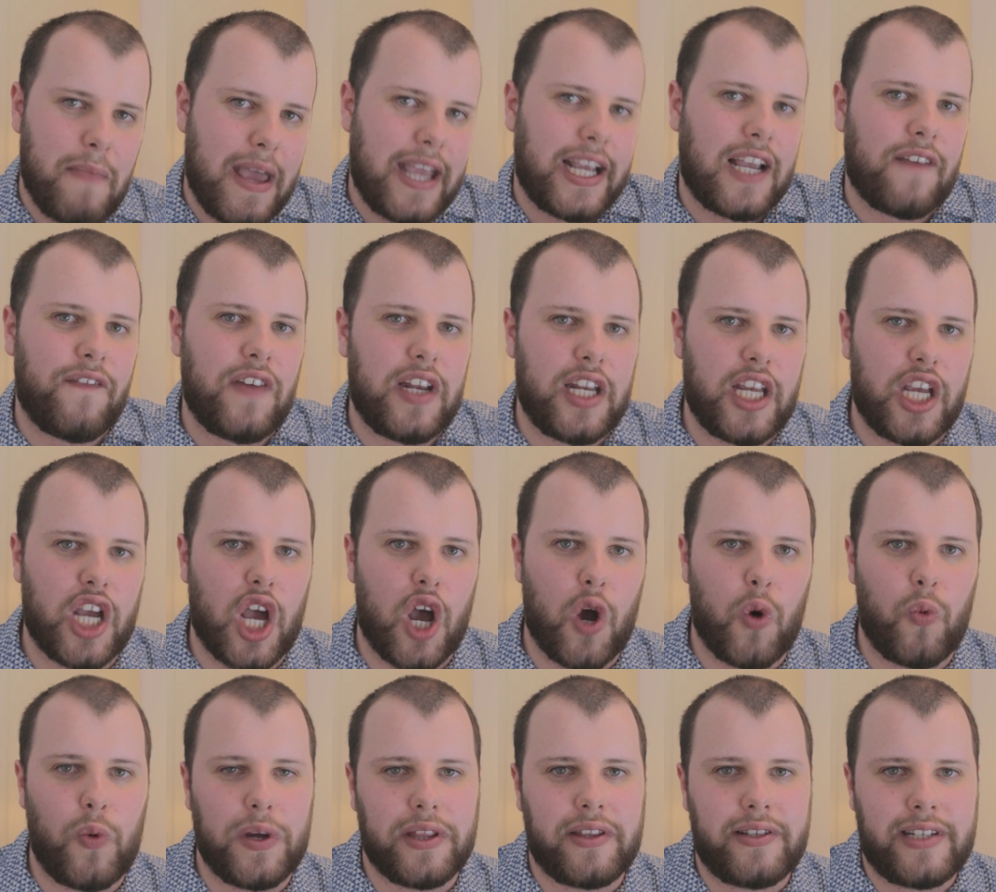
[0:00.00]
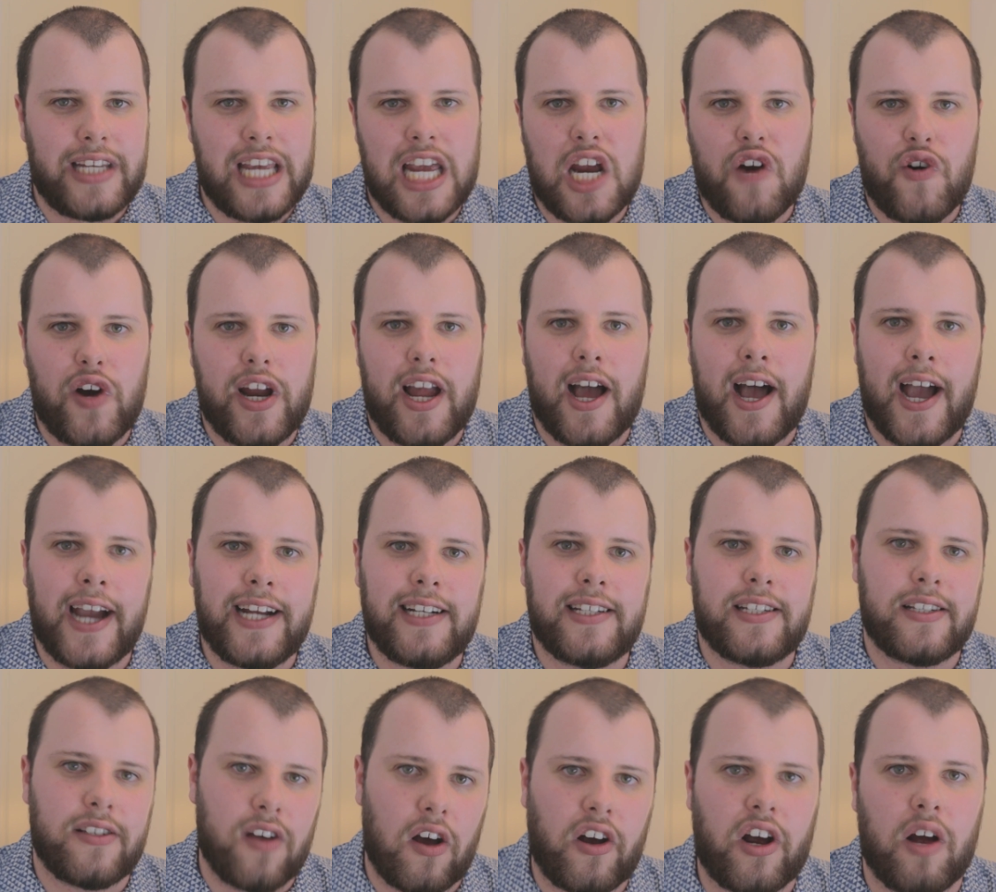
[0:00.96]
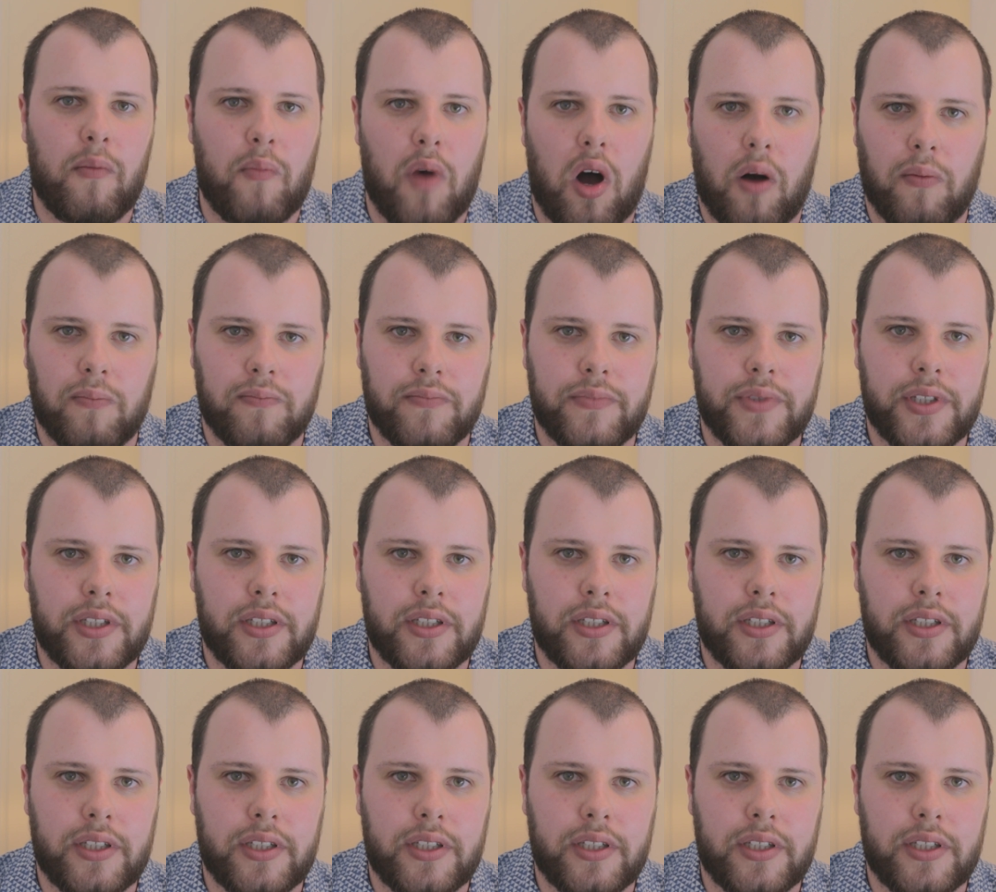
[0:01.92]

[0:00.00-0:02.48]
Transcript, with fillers: make a video with teary eyed soccer moms